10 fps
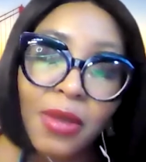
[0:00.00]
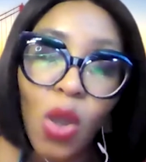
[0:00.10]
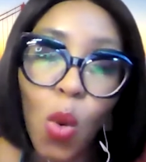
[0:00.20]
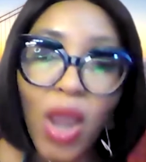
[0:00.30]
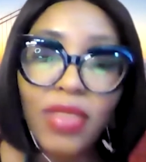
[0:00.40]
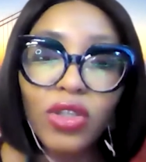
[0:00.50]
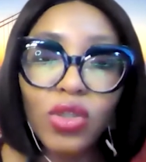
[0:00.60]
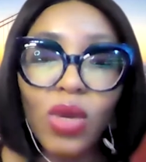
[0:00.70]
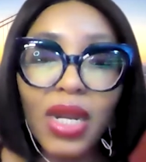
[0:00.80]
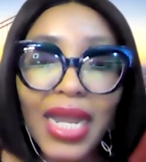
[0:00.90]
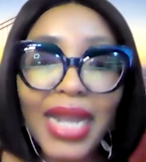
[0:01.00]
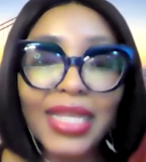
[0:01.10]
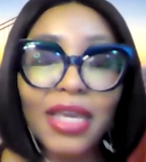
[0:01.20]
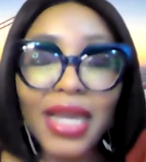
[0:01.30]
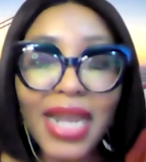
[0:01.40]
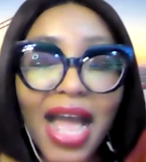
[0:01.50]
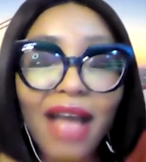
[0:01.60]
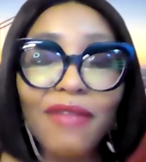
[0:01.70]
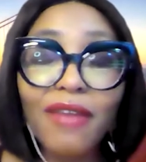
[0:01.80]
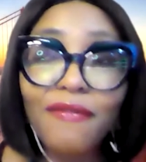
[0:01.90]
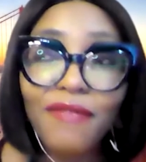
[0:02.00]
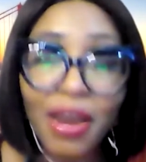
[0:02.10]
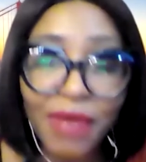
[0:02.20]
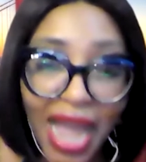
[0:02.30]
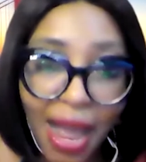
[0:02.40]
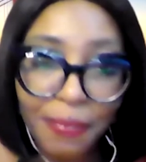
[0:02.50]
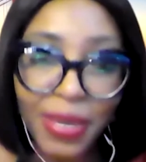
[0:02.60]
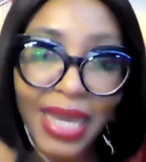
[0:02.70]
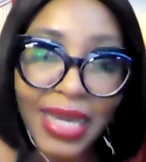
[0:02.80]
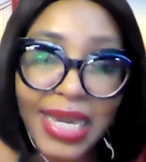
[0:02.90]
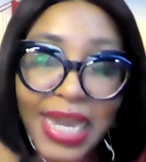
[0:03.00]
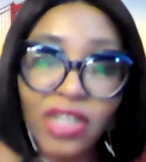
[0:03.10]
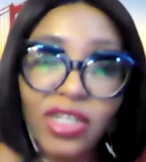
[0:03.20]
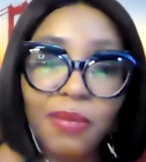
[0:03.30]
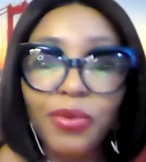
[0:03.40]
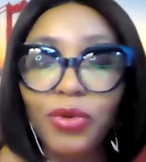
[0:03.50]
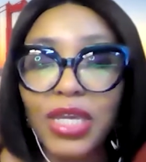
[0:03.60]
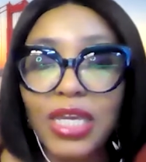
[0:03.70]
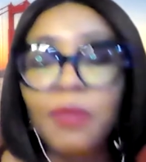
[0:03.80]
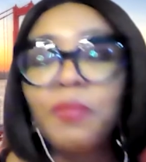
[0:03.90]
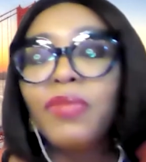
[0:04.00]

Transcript: when the two align, you can have a very happy, engaged employee